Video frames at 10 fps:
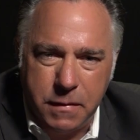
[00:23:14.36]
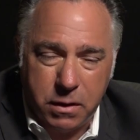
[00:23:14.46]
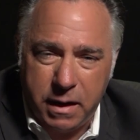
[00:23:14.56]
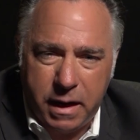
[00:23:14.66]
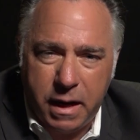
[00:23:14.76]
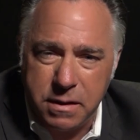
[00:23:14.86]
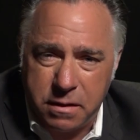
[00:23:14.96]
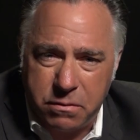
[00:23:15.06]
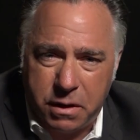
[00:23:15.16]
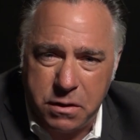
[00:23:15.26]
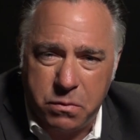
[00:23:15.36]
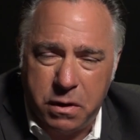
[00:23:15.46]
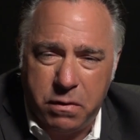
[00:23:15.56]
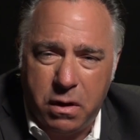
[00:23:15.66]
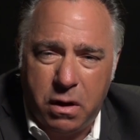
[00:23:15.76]
So you can't ask these questions.
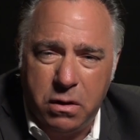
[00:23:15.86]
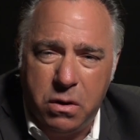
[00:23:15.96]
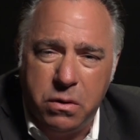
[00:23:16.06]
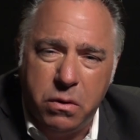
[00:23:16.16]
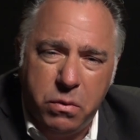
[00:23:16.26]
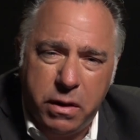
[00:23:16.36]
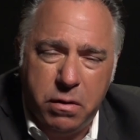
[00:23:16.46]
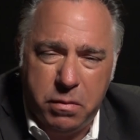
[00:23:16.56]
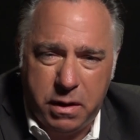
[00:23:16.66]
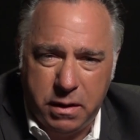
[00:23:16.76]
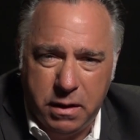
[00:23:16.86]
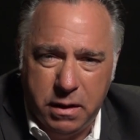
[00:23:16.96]
One of our local weathermen,